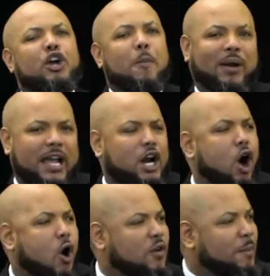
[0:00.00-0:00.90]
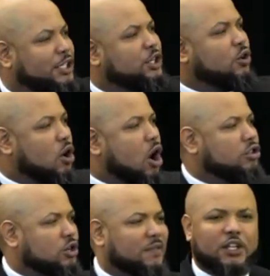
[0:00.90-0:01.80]
your plate over, but you're going to
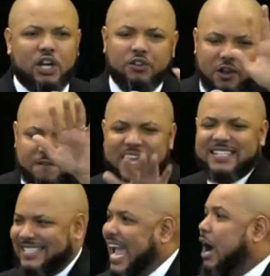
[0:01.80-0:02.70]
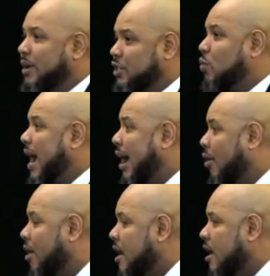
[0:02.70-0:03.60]
also have to turn your face down as well
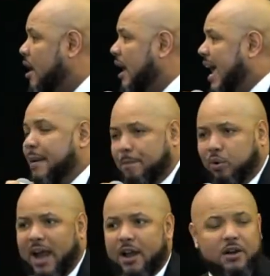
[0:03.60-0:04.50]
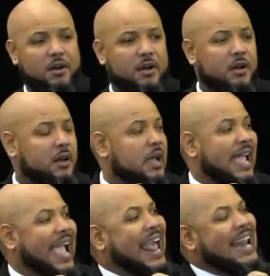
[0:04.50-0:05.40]
in prayer.
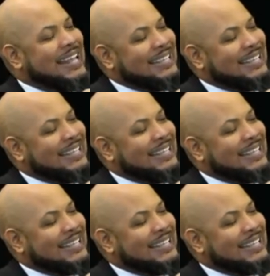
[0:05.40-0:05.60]
And it